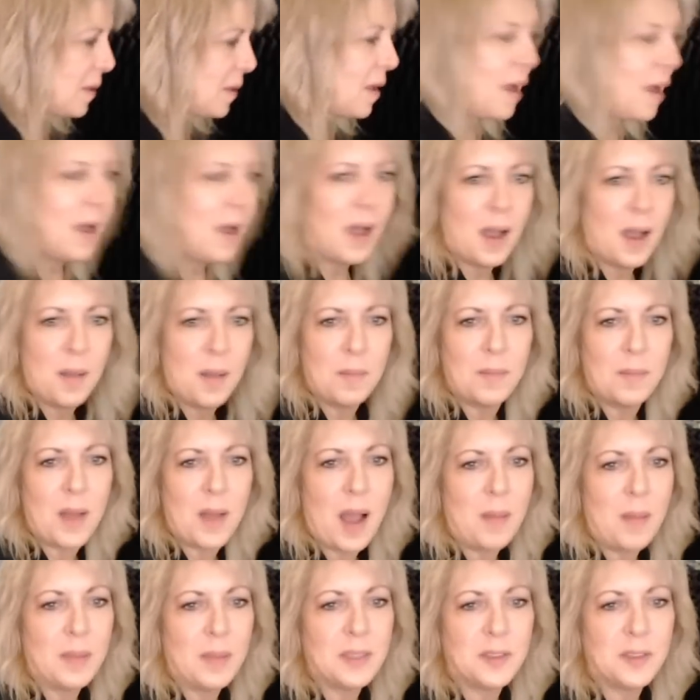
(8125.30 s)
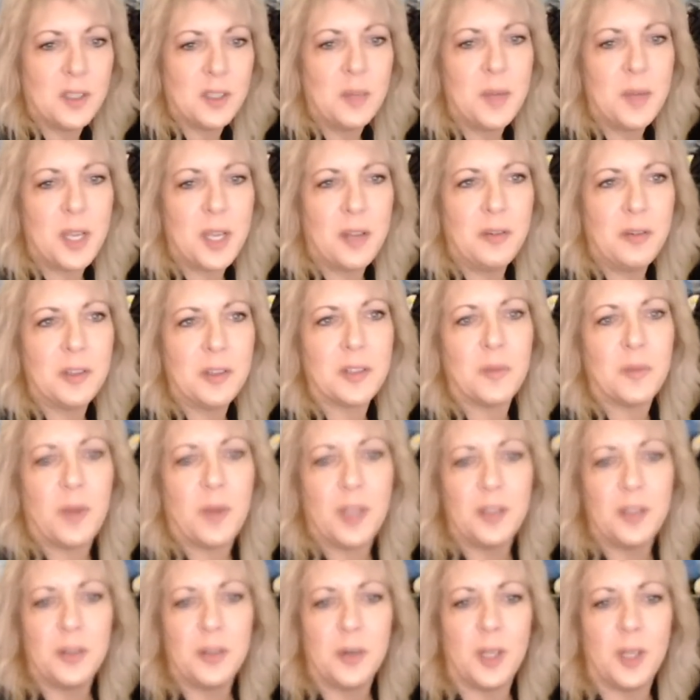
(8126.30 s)
Um, I'm assuming you just
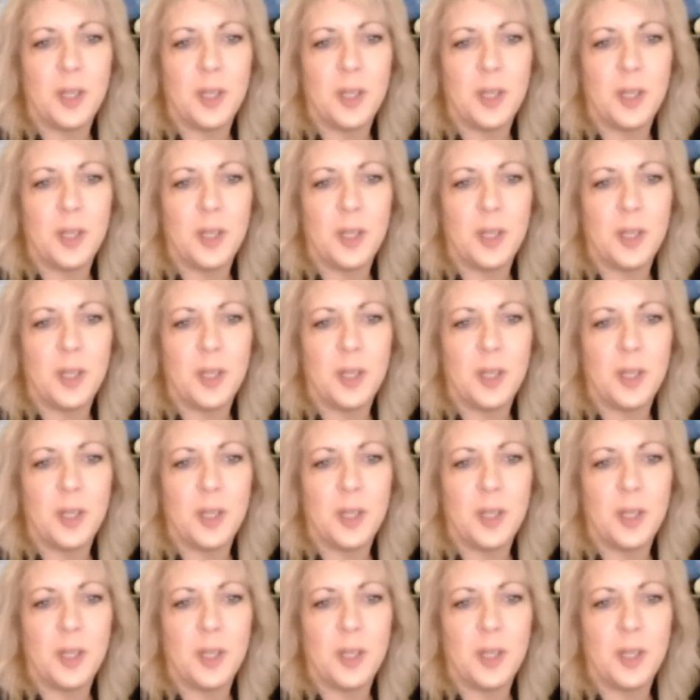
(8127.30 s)
want to do a